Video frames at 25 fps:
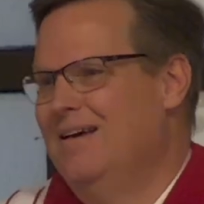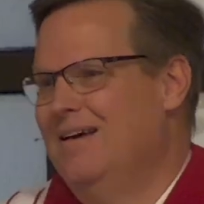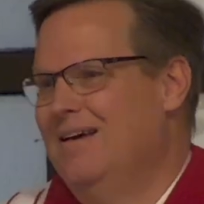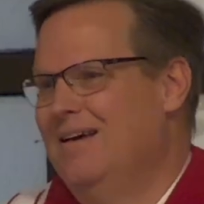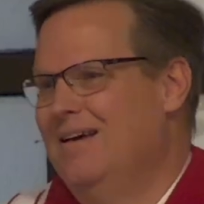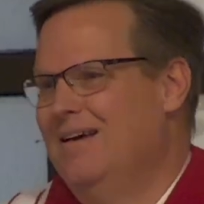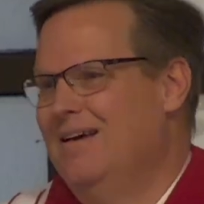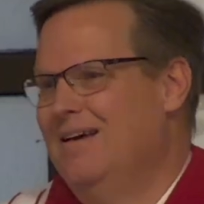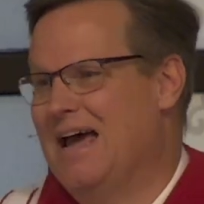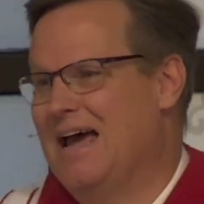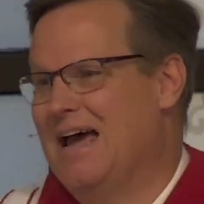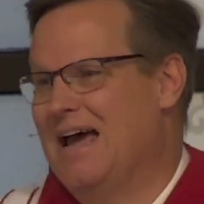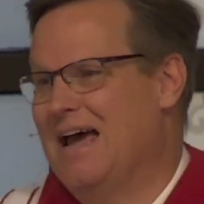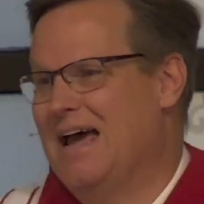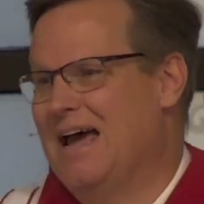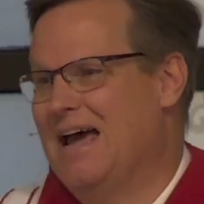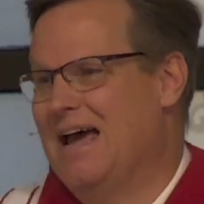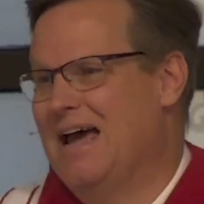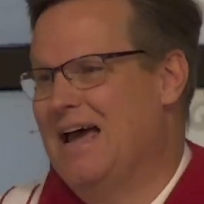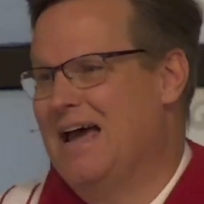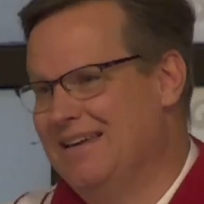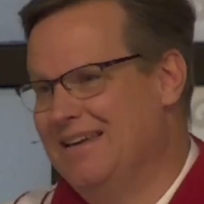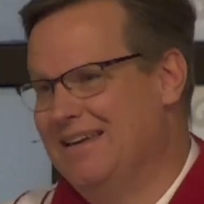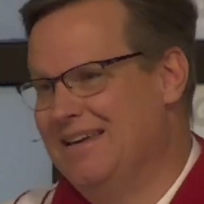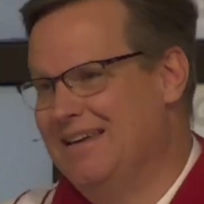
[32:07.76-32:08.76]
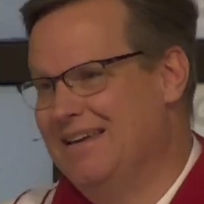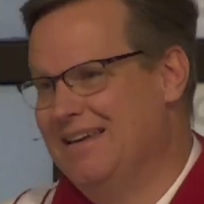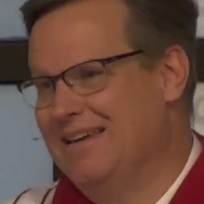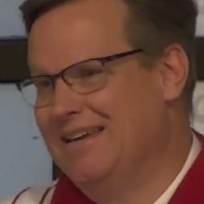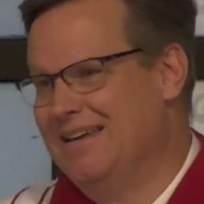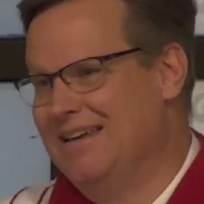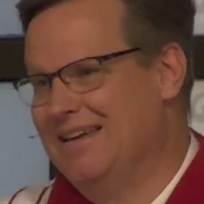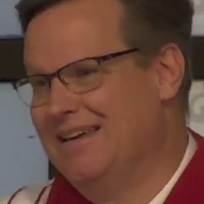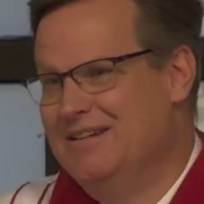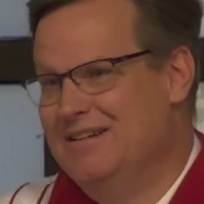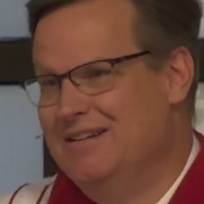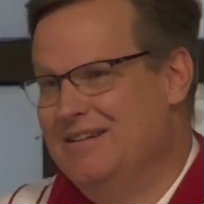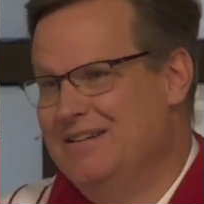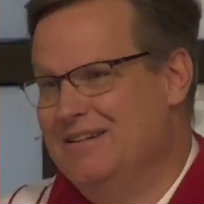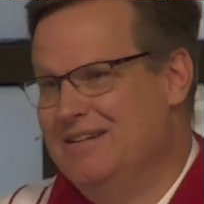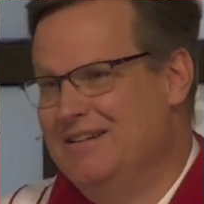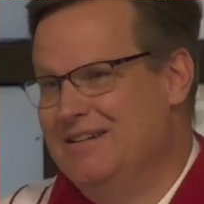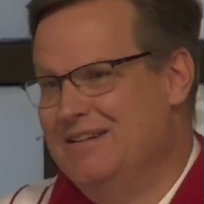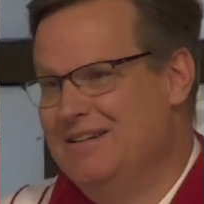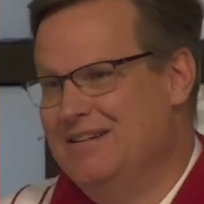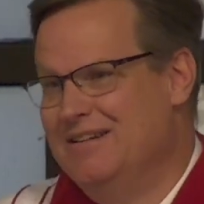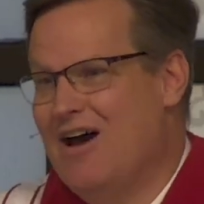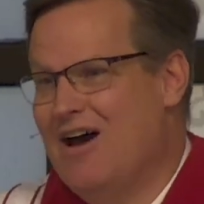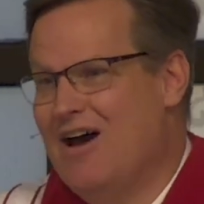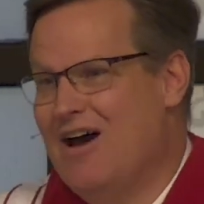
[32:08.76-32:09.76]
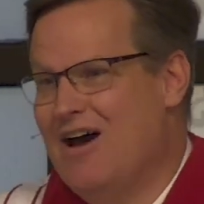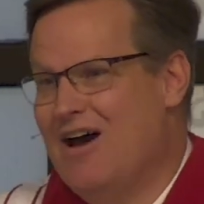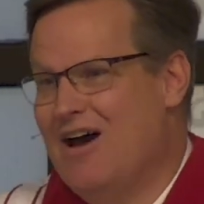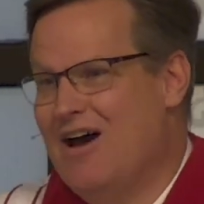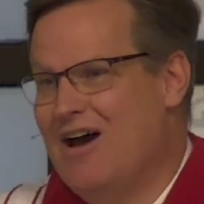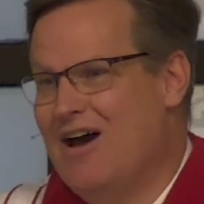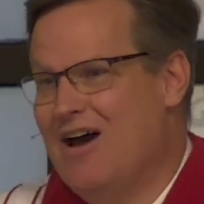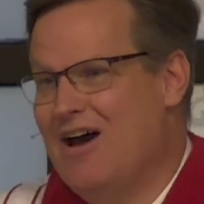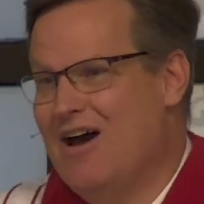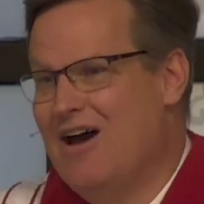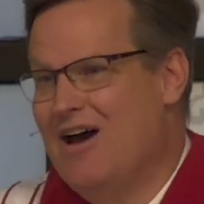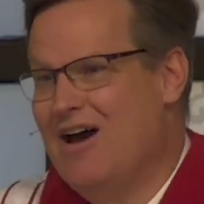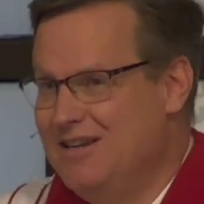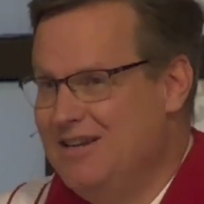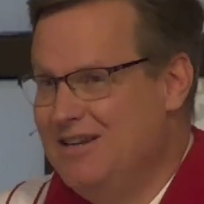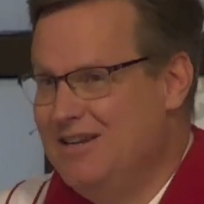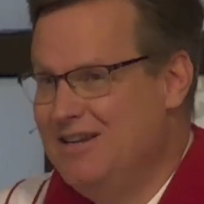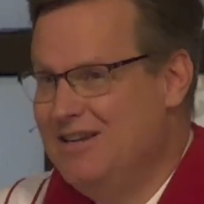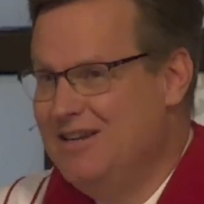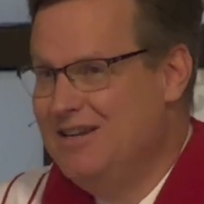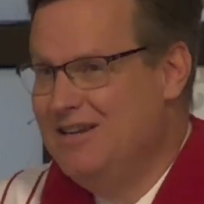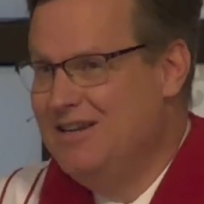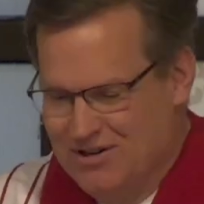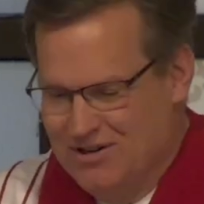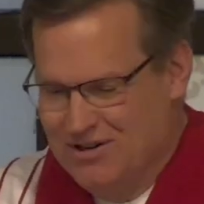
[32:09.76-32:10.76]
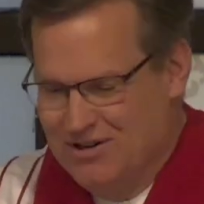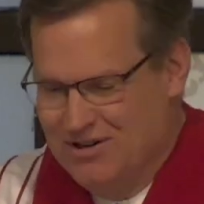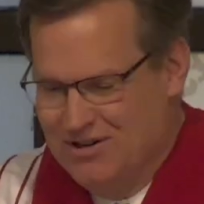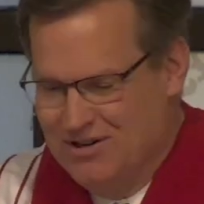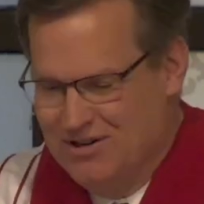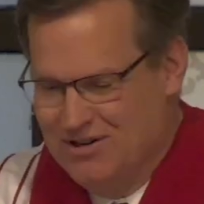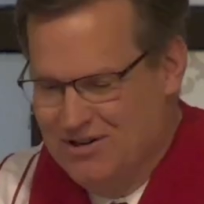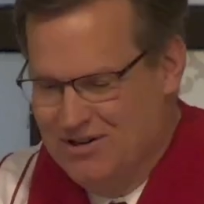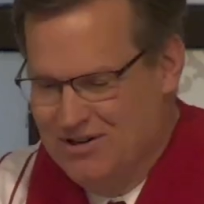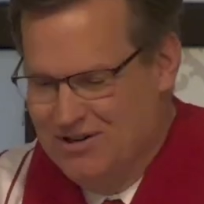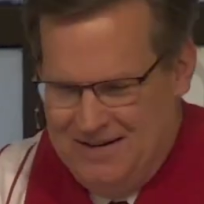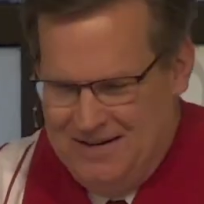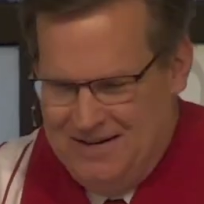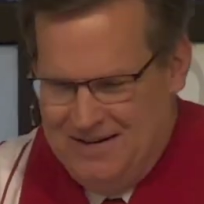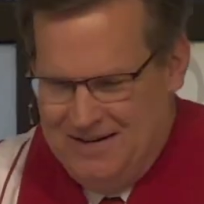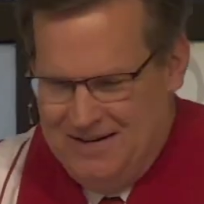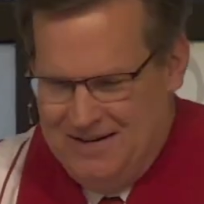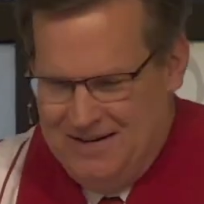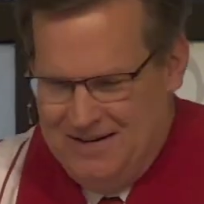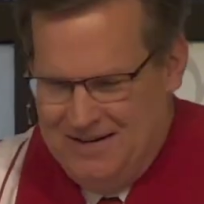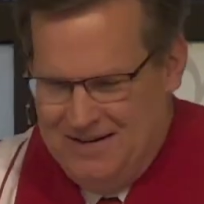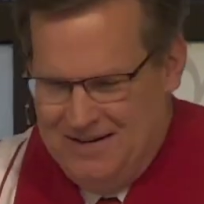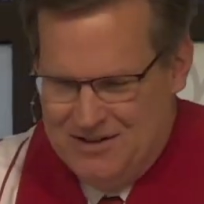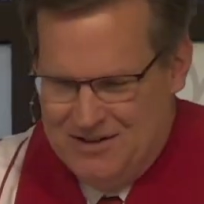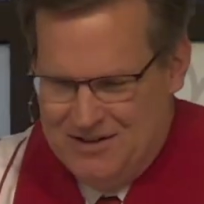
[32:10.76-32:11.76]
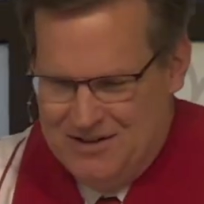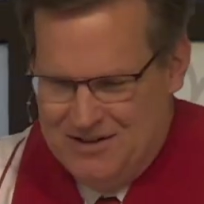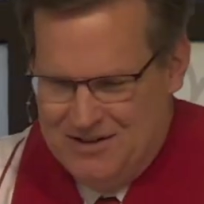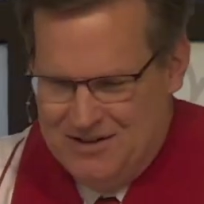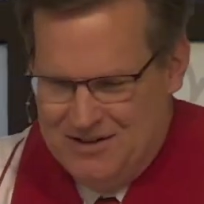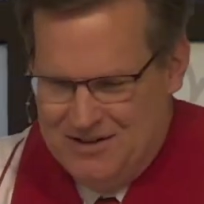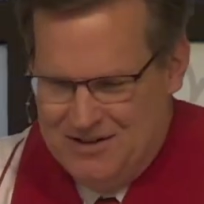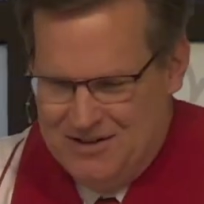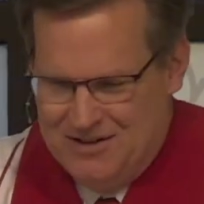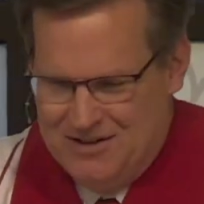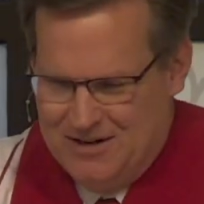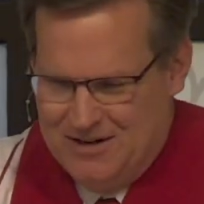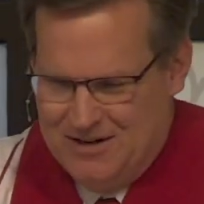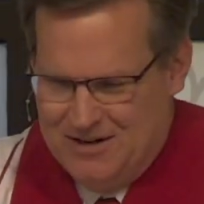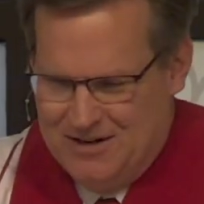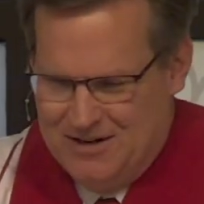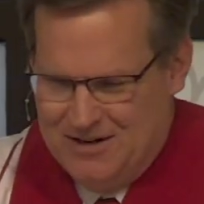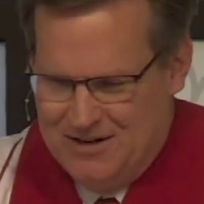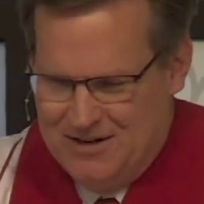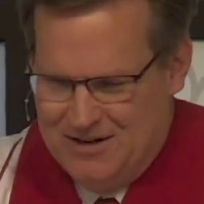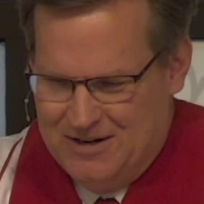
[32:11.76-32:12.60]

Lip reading: tax day is the day after Easter this year,